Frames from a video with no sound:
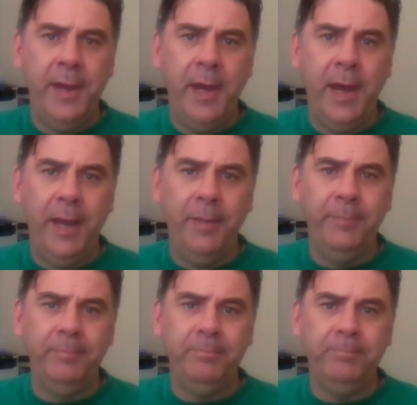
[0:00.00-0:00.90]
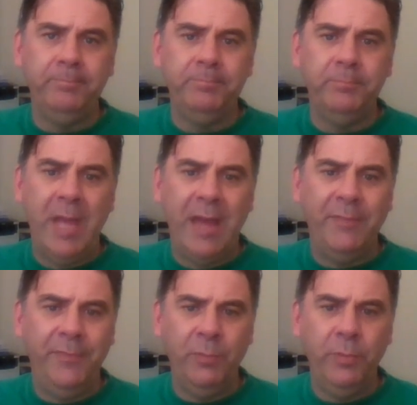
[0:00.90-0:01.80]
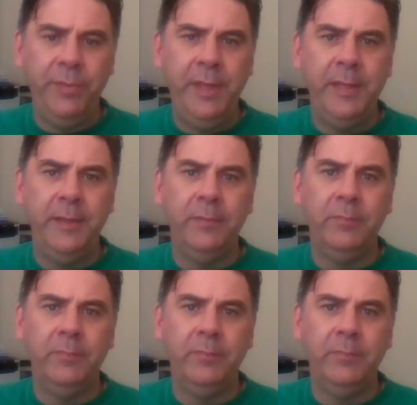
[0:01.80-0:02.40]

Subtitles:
Have fun with it.